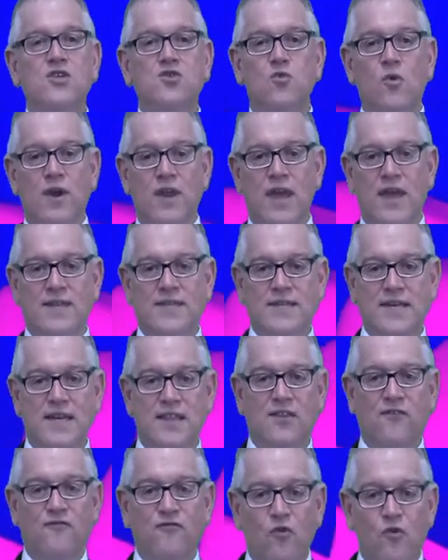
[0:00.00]

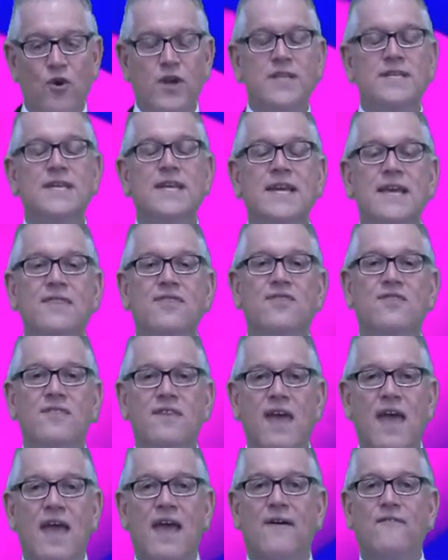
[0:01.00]
2018, the 14th
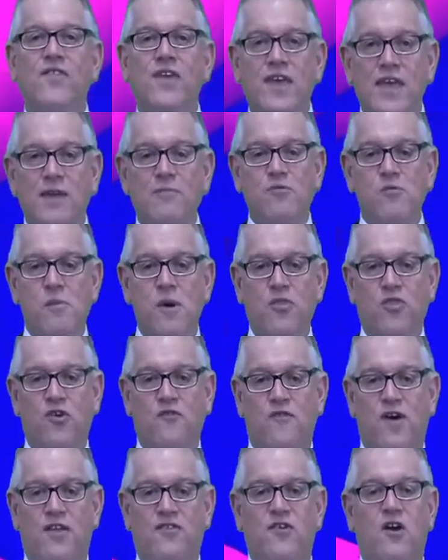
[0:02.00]
day of the Hebrew month
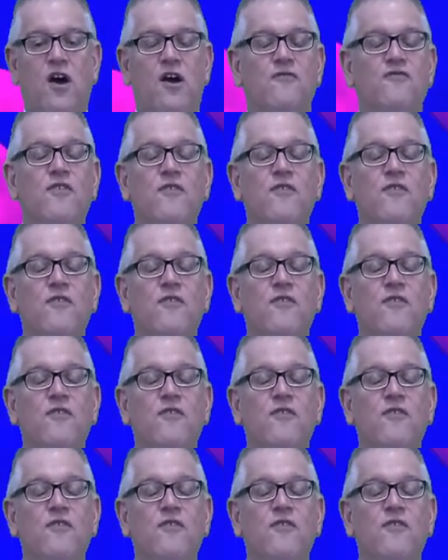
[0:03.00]
of Adar,